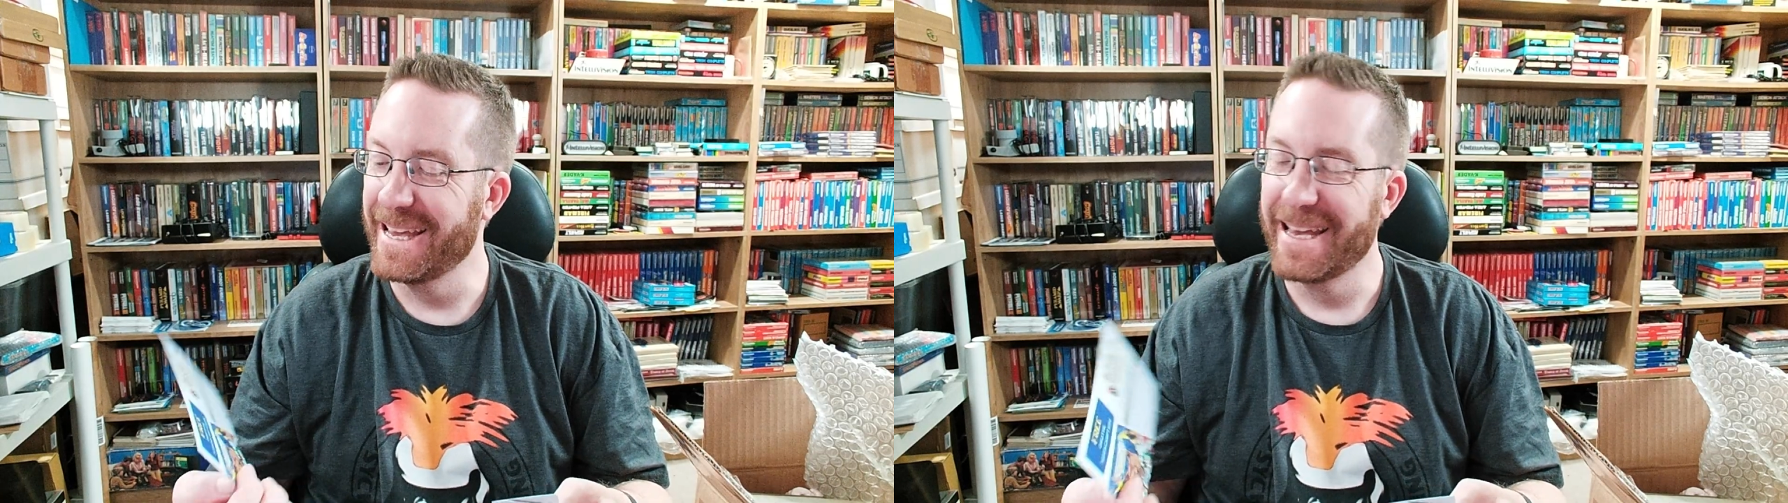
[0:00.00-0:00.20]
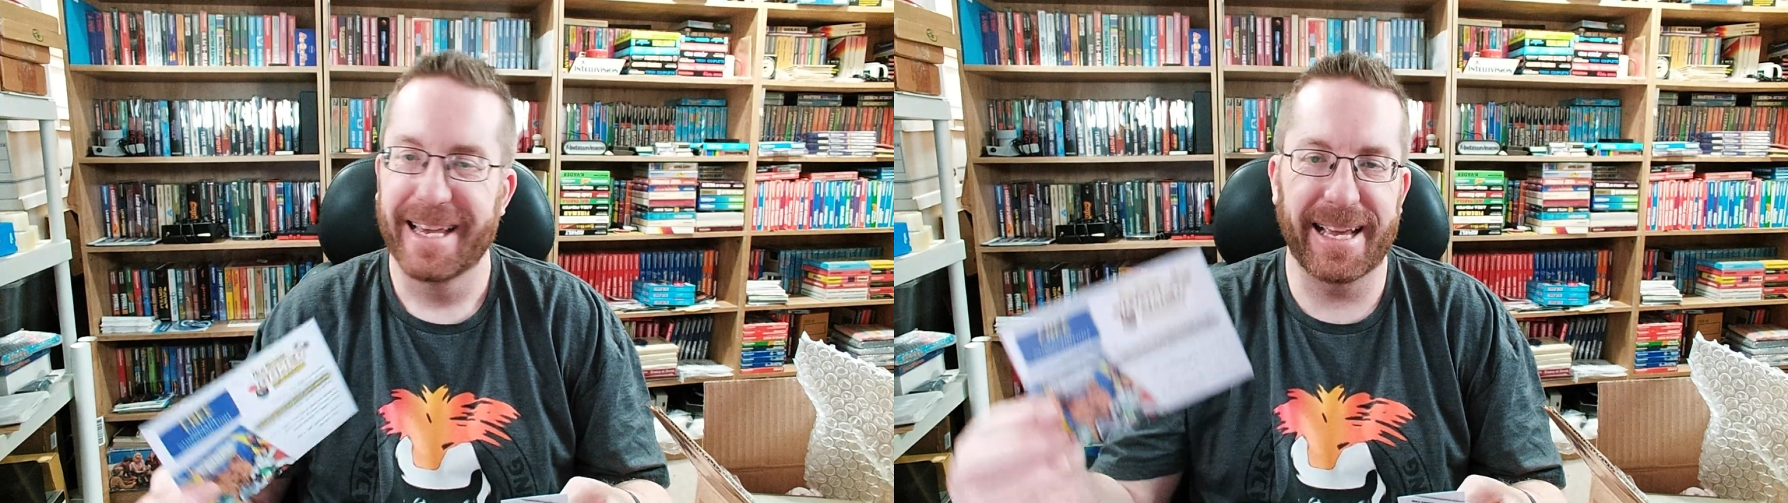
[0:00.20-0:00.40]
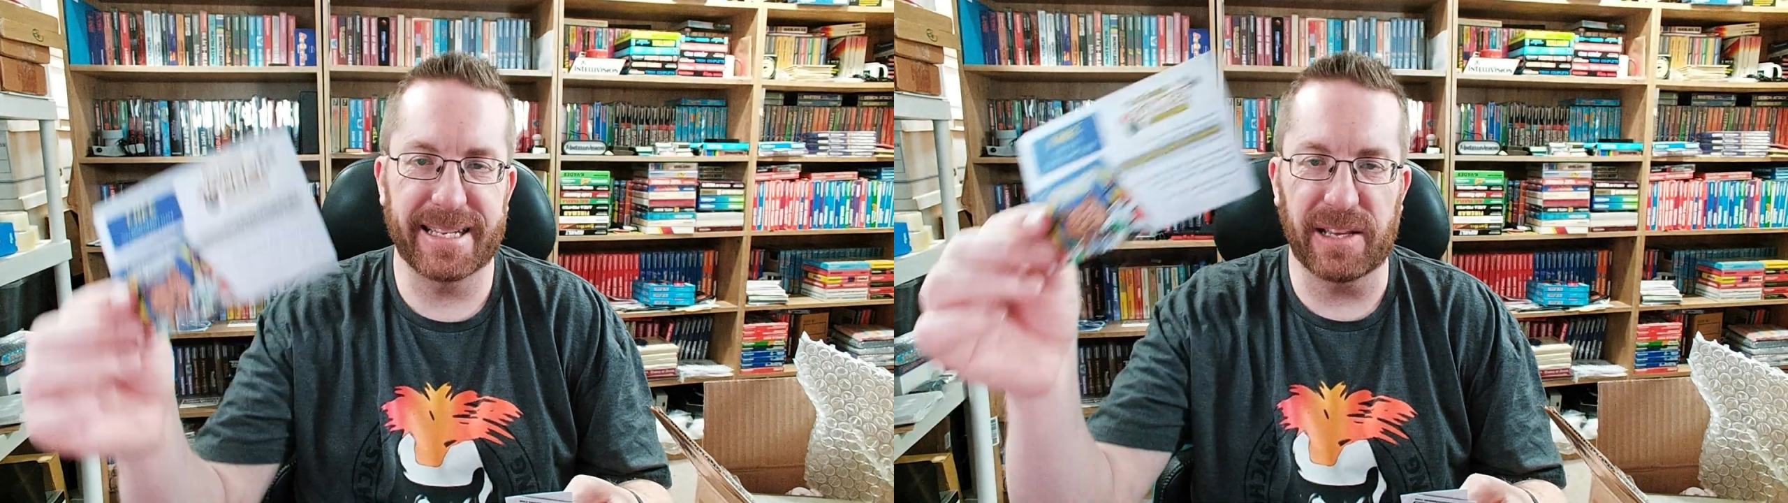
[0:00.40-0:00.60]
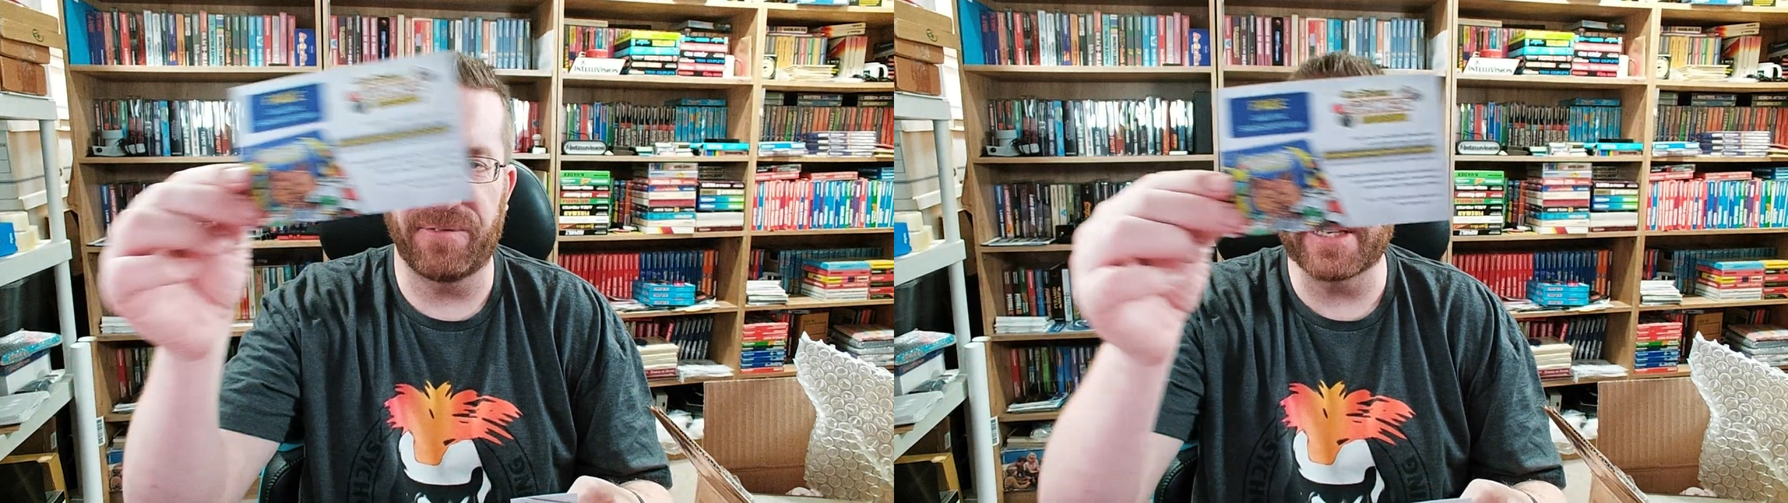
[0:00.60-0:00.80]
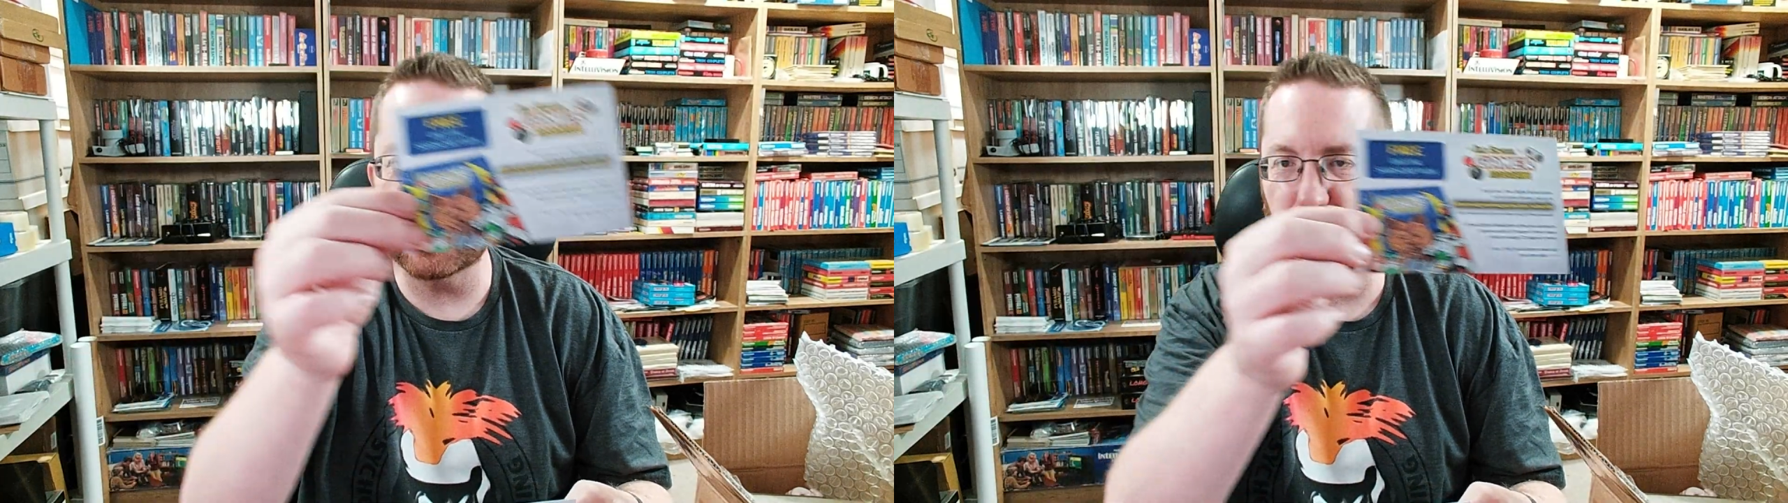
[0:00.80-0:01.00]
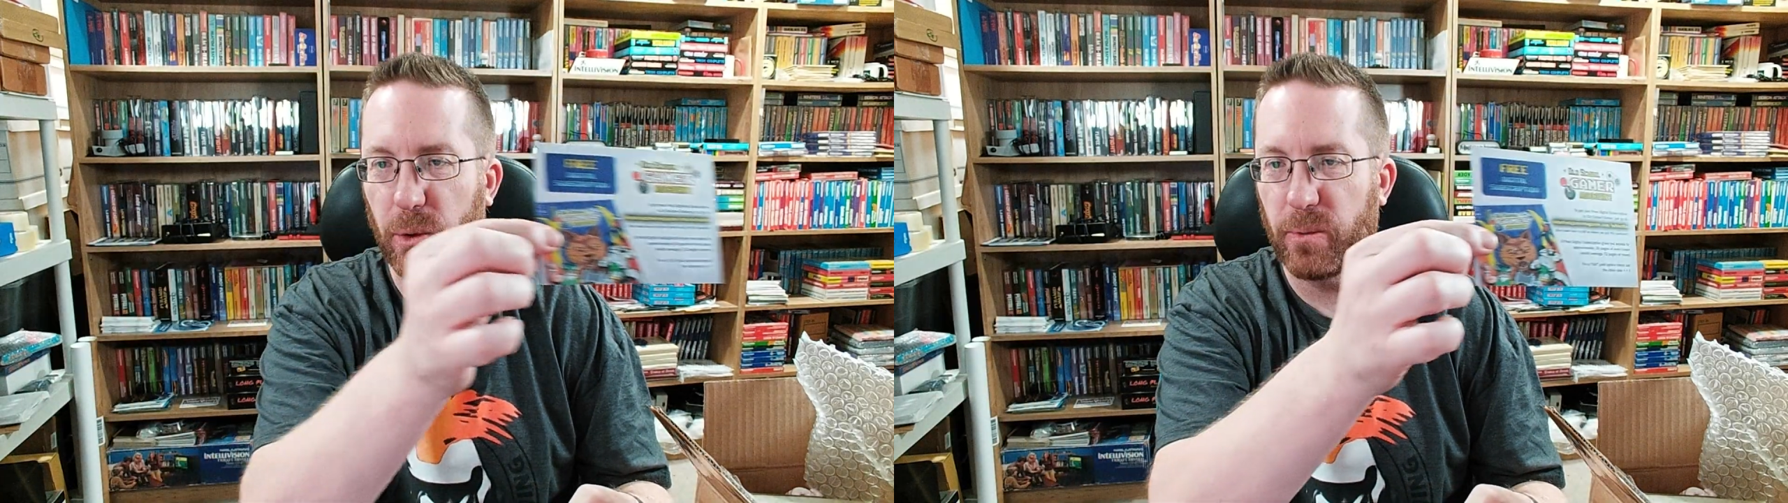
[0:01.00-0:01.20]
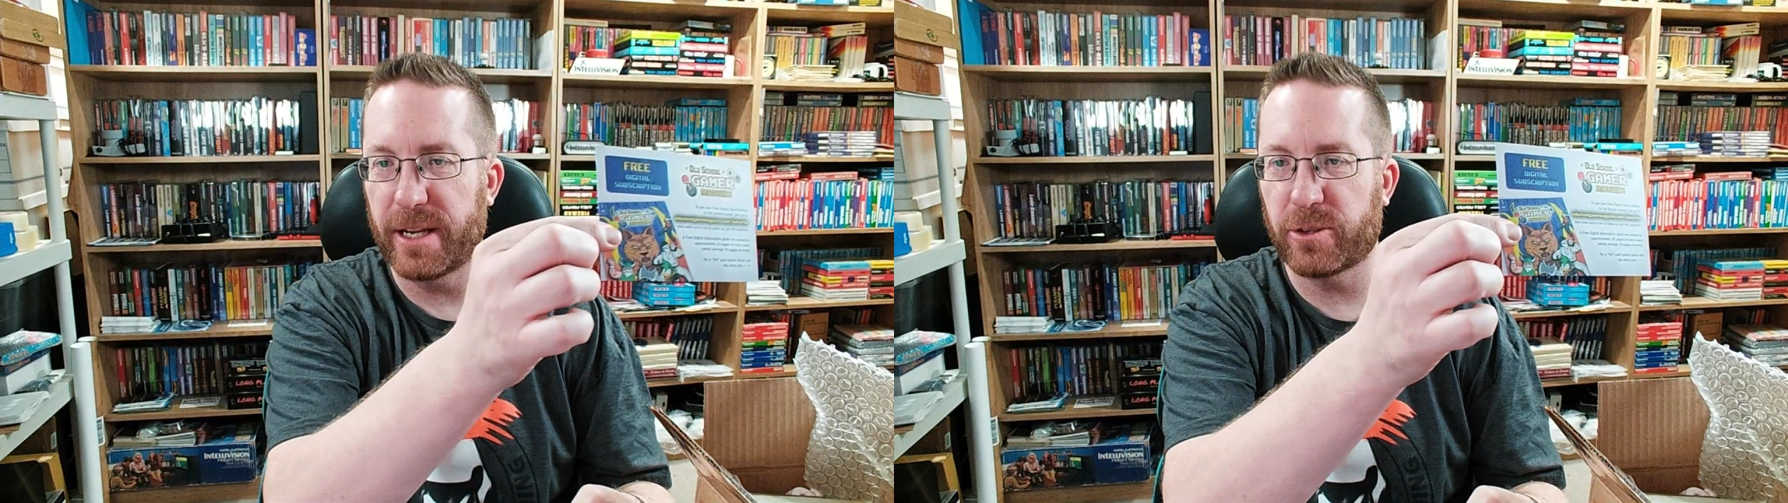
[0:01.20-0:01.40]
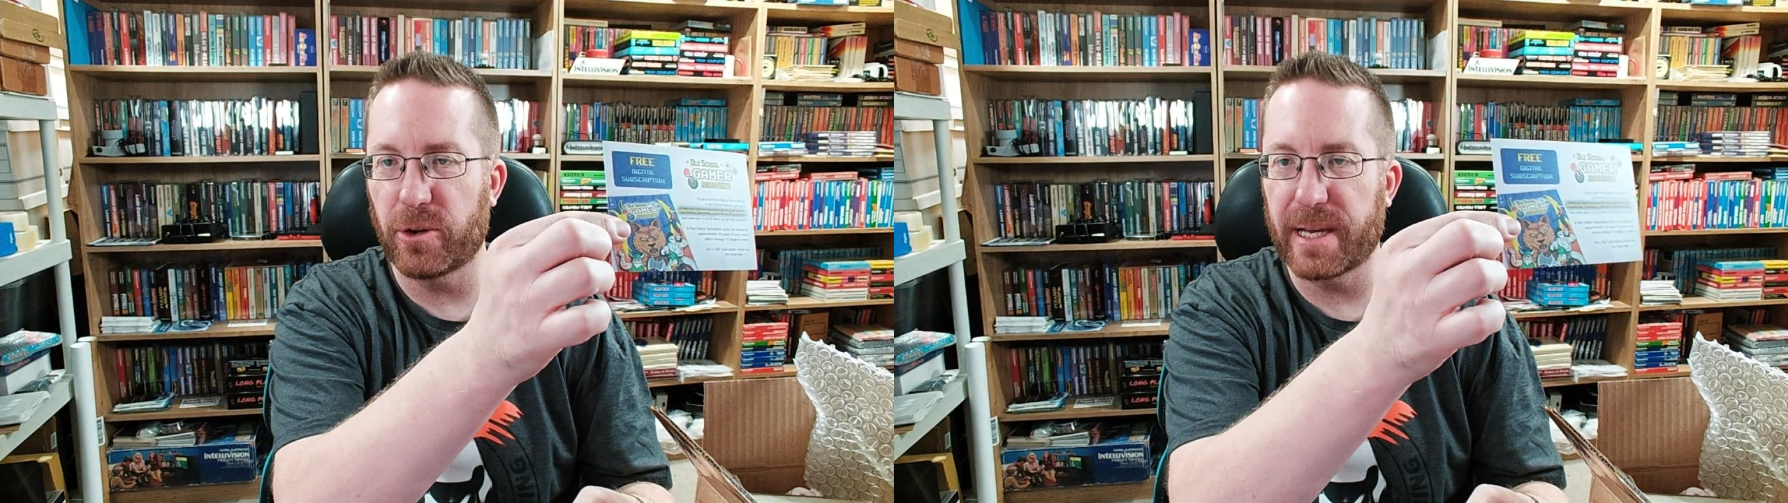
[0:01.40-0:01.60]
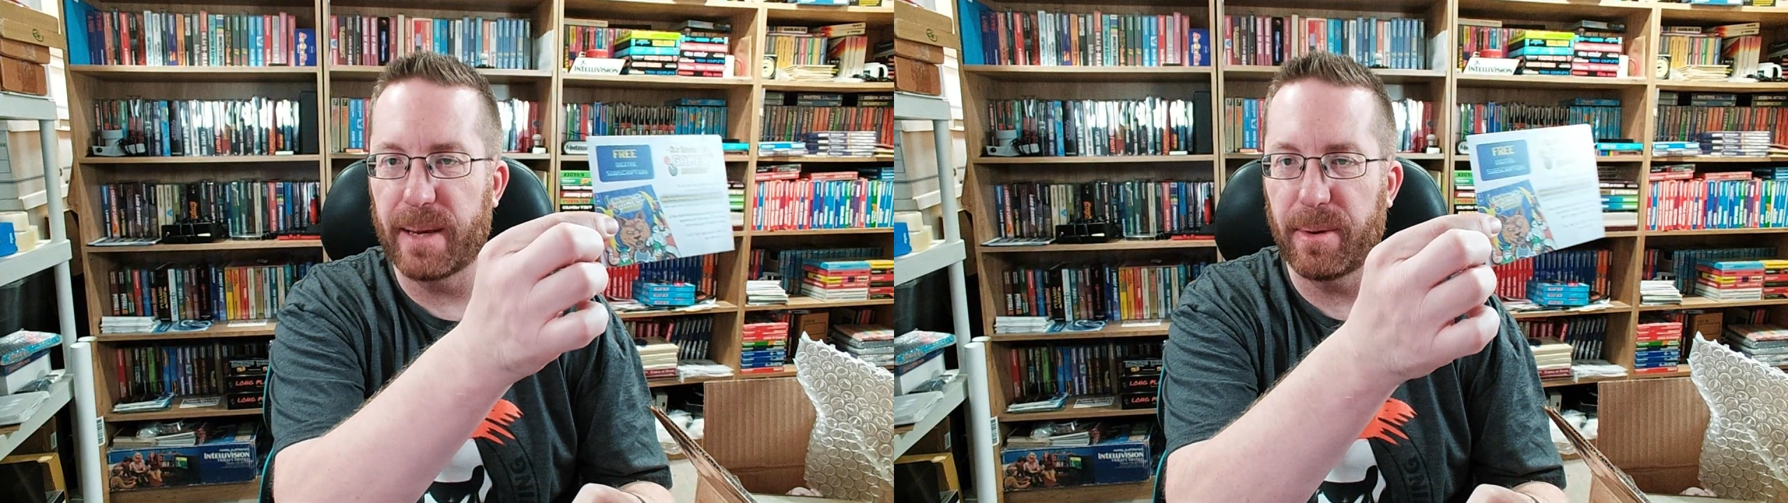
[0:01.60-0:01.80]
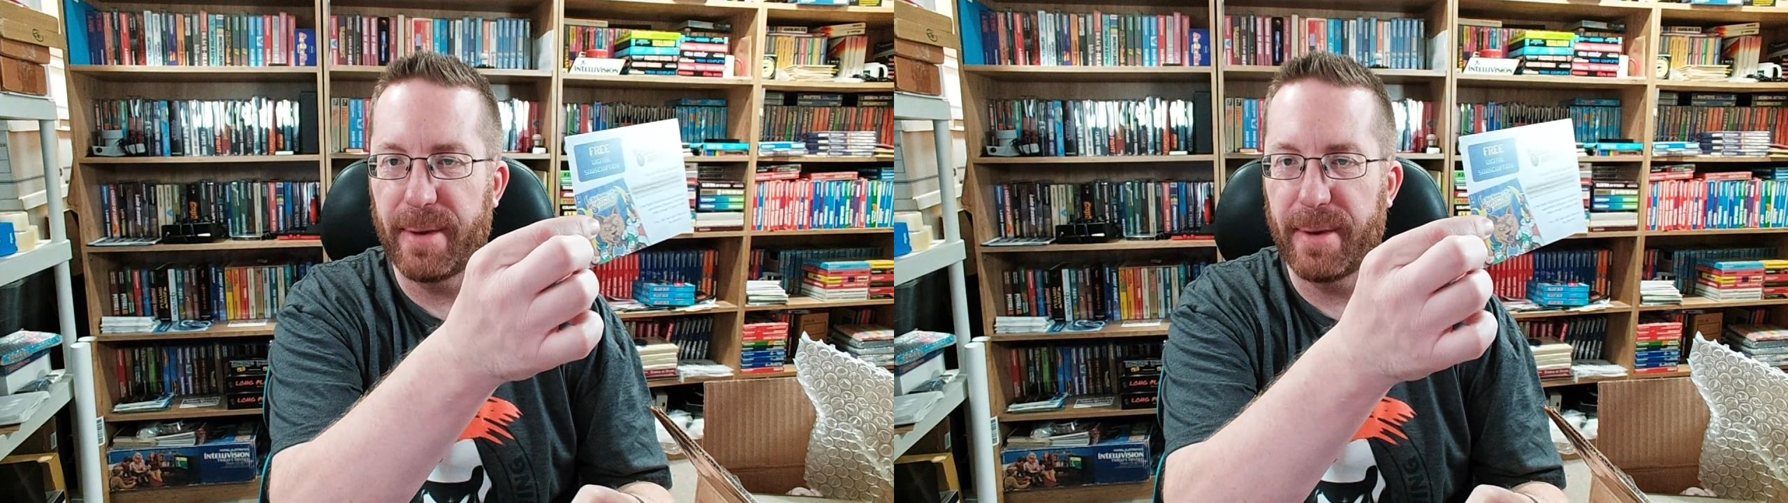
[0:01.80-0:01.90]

It is a physical retro gaming